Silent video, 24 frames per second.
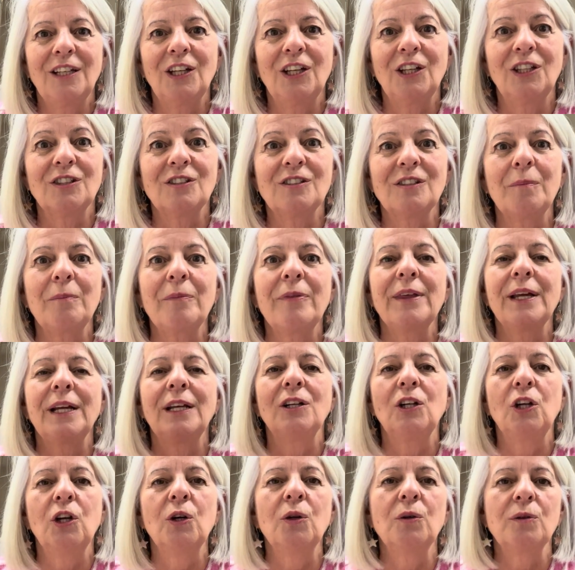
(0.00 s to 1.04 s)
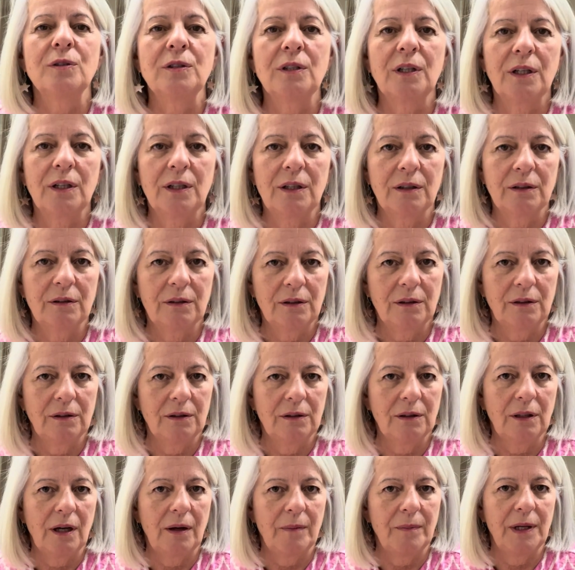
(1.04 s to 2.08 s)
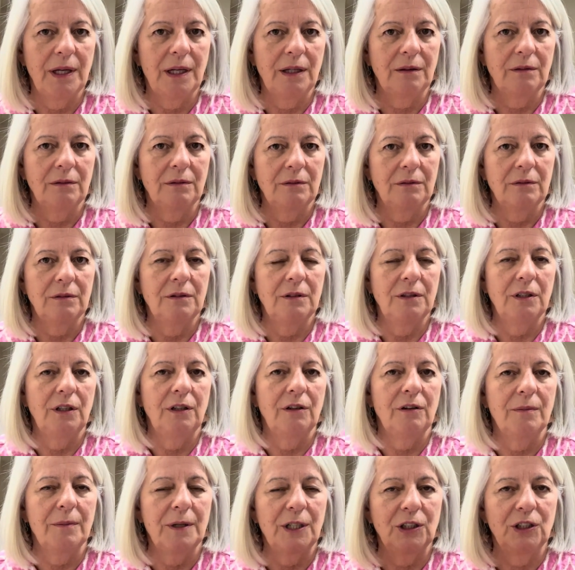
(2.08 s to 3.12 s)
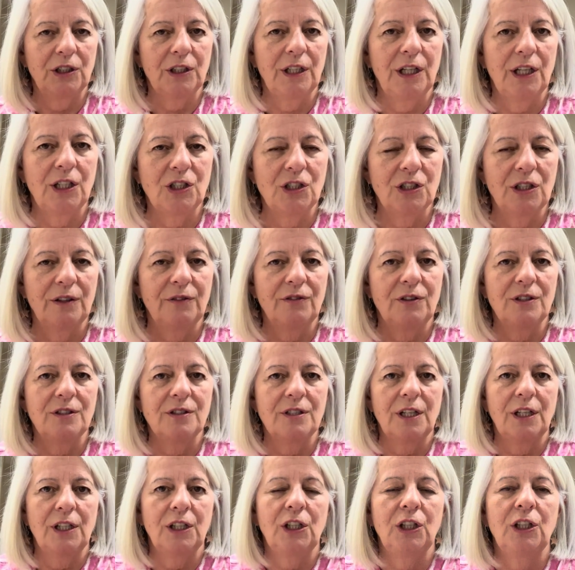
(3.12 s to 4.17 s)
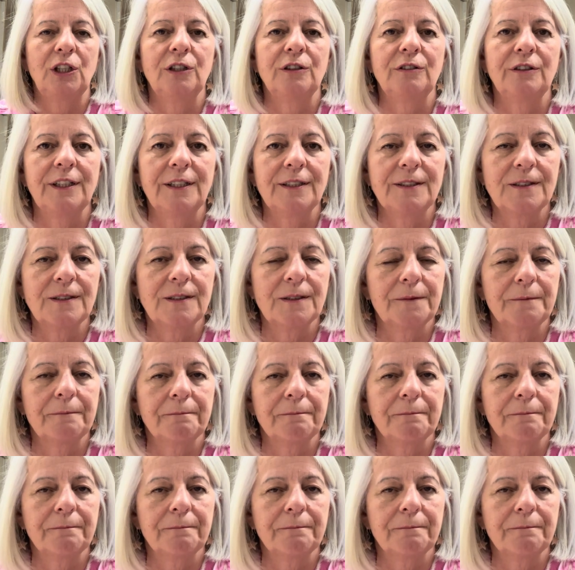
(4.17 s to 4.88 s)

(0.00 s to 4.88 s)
something new is going to come in to your imagination if you stay curious.